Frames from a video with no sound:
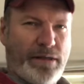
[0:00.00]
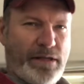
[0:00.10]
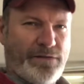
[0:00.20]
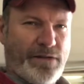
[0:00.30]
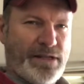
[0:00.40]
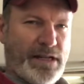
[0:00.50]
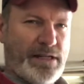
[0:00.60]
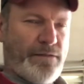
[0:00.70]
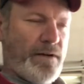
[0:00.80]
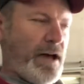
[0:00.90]
this for the
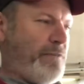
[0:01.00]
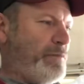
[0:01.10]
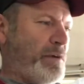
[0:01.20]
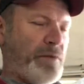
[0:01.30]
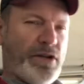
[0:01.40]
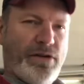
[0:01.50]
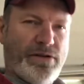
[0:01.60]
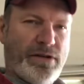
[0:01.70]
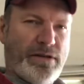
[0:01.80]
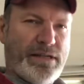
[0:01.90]
65, but I'm going to
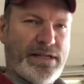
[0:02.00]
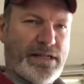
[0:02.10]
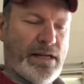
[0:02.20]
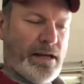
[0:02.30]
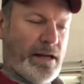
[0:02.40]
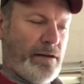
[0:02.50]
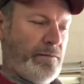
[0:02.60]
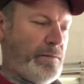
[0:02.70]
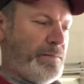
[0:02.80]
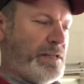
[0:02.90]
use it on the
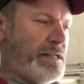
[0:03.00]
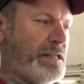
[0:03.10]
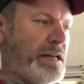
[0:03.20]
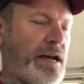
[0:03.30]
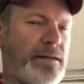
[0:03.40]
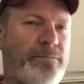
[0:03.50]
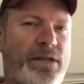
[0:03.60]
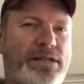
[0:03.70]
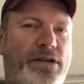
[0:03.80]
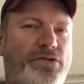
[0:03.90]
69.
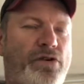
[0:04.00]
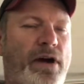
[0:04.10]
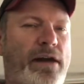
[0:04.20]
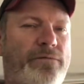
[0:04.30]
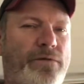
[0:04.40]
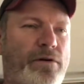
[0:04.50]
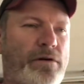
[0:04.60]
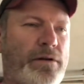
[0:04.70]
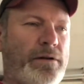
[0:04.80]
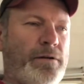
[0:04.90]
These things are great for
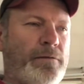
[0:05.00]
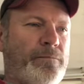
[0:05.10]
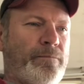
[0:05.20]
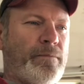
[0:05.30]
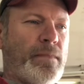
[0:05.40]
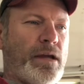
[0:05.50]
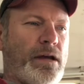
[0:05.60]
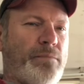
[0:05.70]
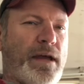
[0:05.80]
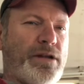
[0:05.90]

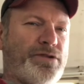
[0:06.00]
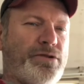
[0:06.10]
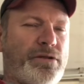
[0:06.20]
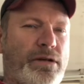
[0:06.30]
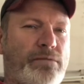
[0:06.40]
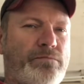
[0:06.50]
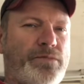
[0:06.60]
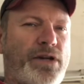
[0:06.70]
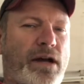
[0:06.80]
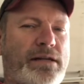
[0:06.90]
making sure the
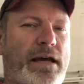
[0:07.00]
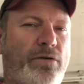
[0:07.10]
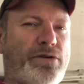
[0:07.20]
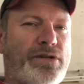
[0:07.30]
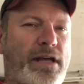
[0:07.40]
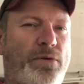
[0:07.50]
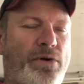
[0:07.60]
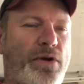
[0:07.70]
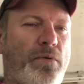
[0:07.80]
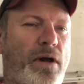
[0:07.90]
shock towers stay where
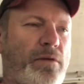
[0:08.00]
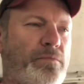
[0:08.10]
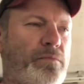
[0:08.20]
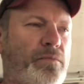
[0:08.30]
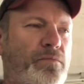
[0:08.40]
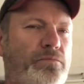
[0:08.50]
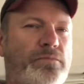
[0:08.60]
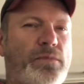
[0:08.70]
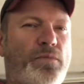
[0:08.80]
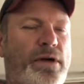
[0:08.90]
you want them
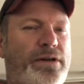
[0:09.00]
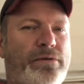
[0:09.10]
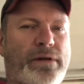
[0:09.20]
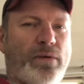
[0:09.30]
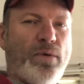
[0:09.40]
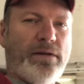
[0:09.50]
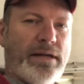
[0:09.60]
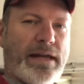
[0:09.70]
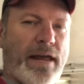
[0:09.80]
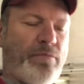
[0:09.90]
while you're like welding
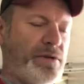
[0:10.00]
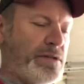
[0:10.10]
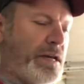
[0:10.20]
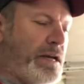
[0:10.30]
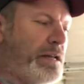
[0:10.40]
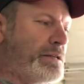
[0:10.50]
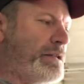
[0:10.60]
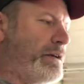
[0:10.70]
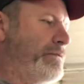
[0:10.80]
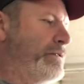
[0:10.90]
in aprons and that kind of stuff.